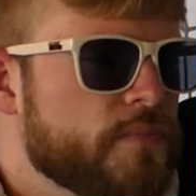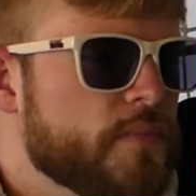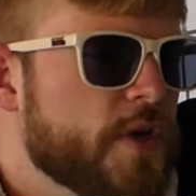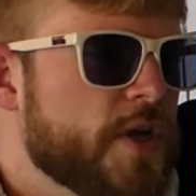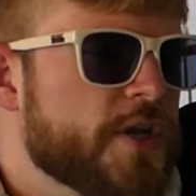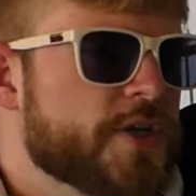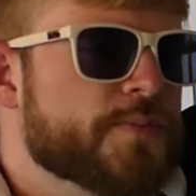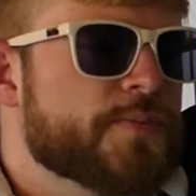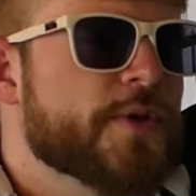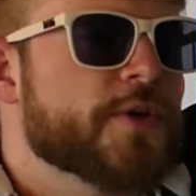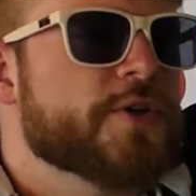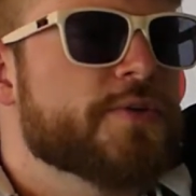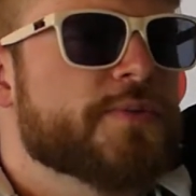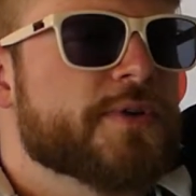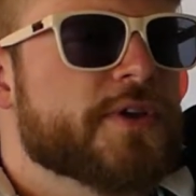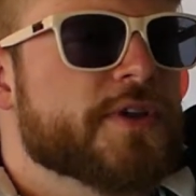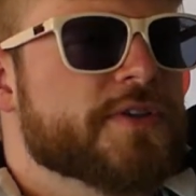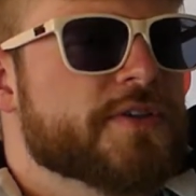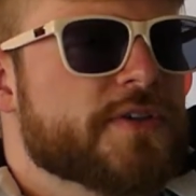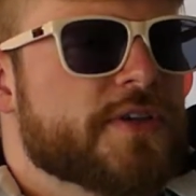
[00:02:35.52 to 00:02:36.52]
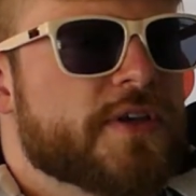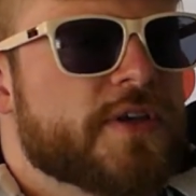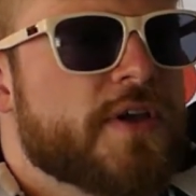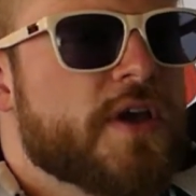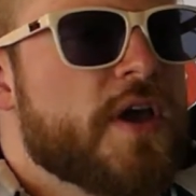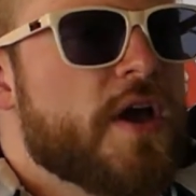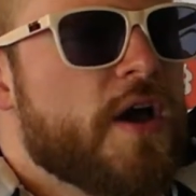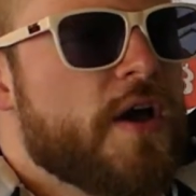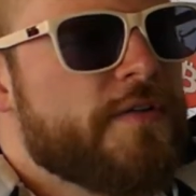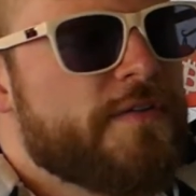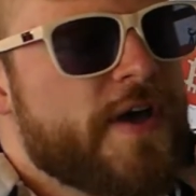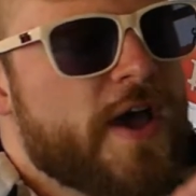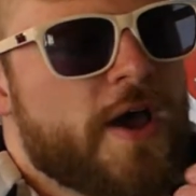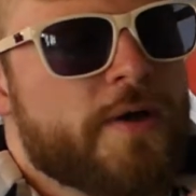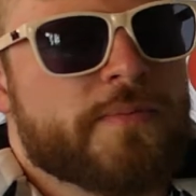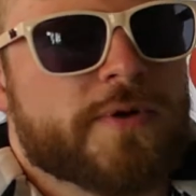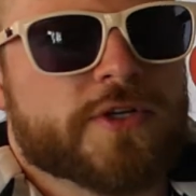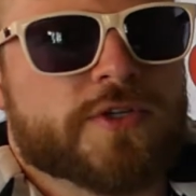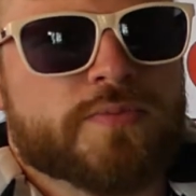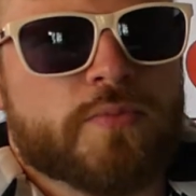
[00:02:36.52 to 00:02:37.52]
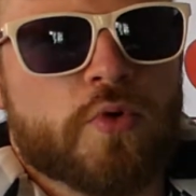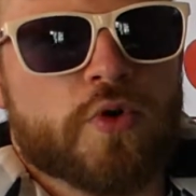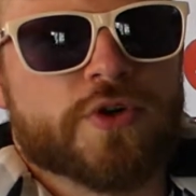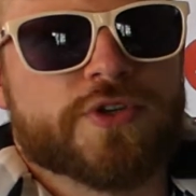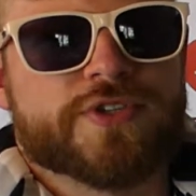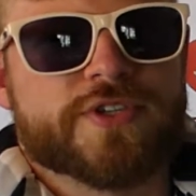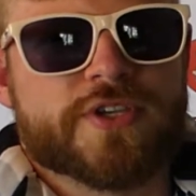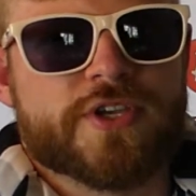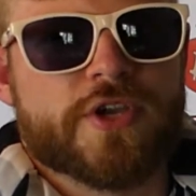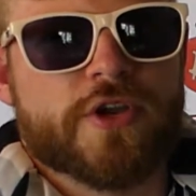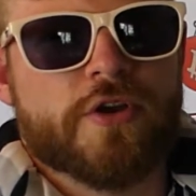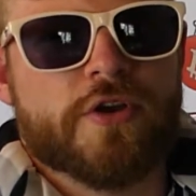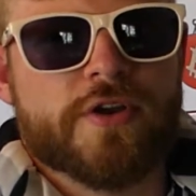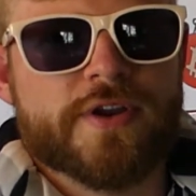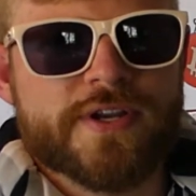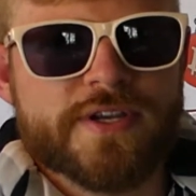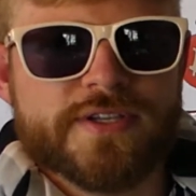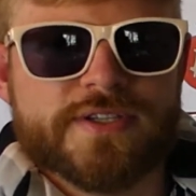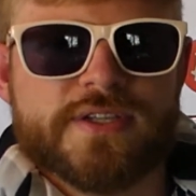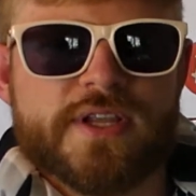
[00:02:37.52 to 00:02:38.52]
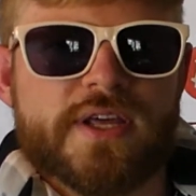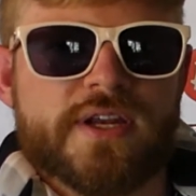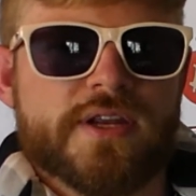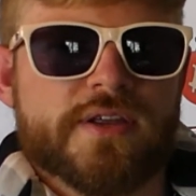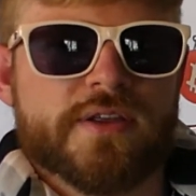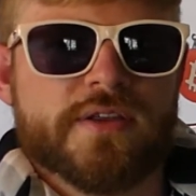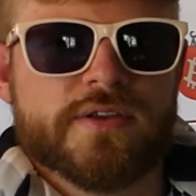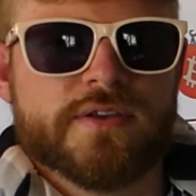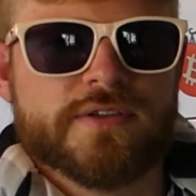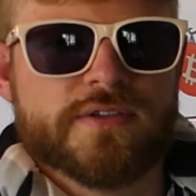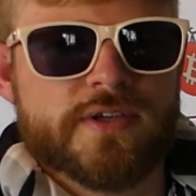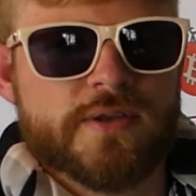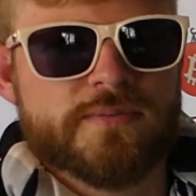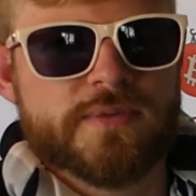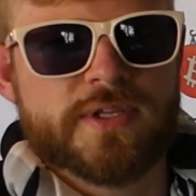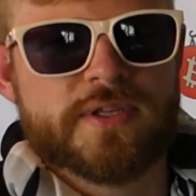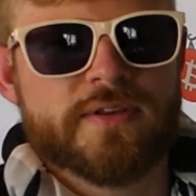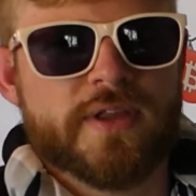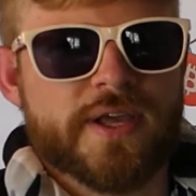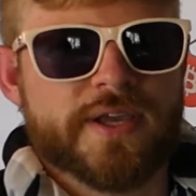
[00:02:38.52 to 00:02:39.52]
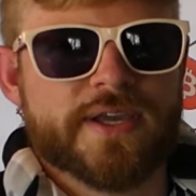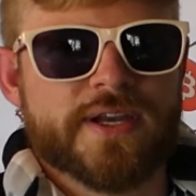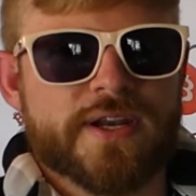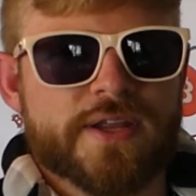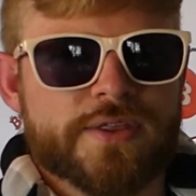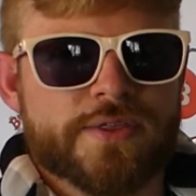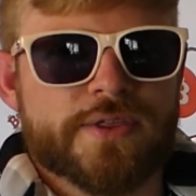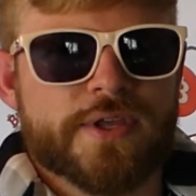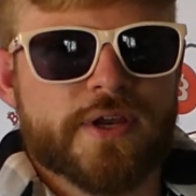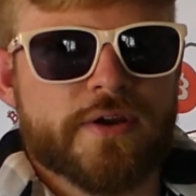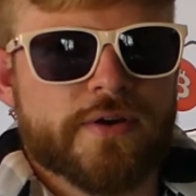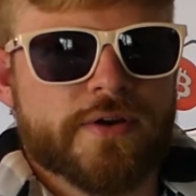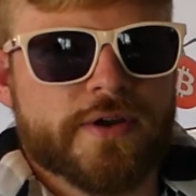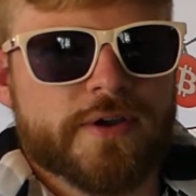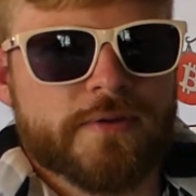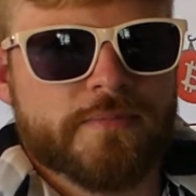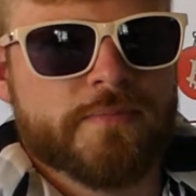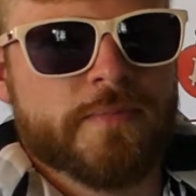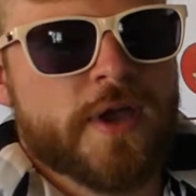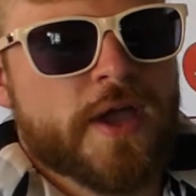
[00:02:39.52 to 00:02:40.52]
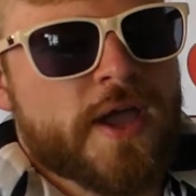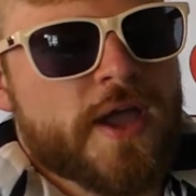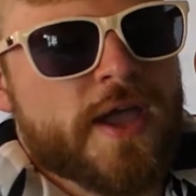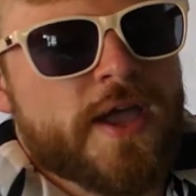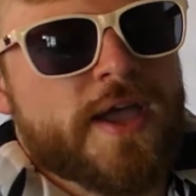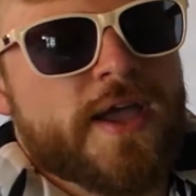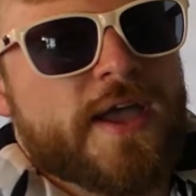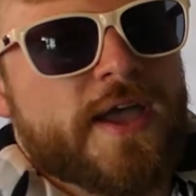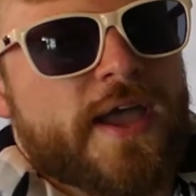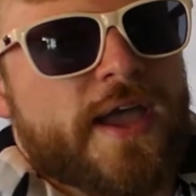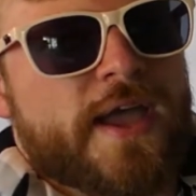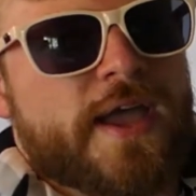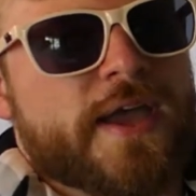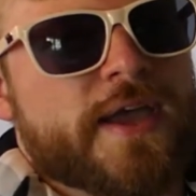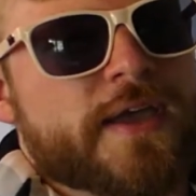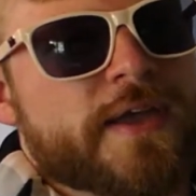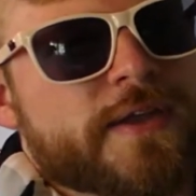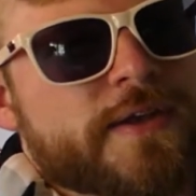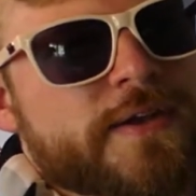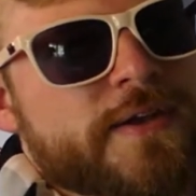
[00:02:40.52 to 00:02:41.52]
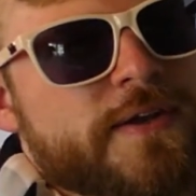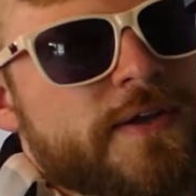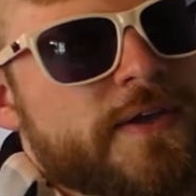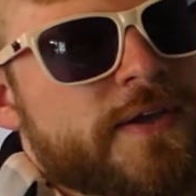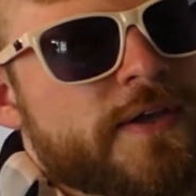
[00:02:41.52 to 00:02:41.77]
especially because of how much more secure it is than something like an Ethereum. And